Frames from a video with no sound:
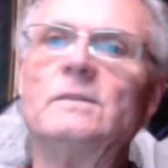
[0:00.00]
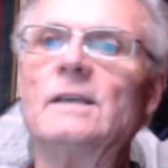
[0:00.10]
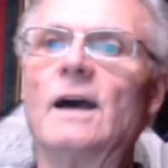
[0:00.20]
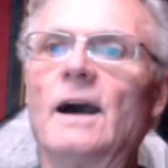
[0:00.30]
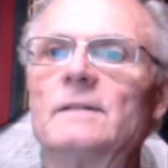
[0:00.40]

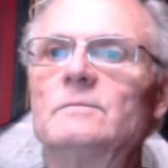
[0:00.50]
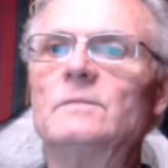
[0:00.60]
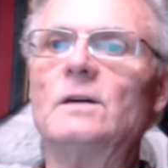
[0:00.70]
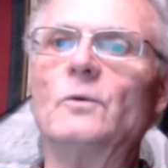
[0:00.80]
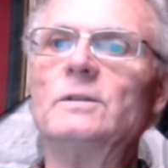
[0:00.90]
the
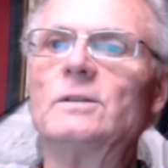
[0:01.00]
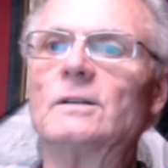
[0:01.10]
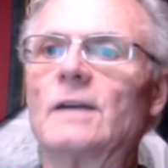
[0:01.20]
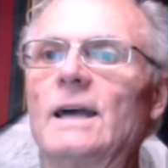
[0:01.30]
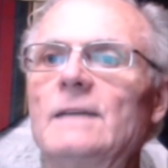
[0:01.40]
autumn
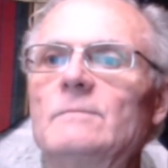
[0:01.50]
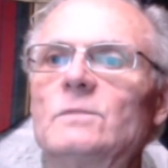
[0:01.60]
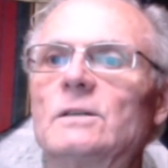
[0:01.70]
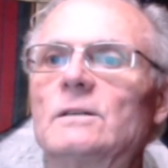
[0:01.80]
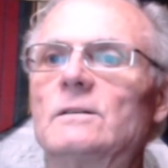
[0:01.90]
winter time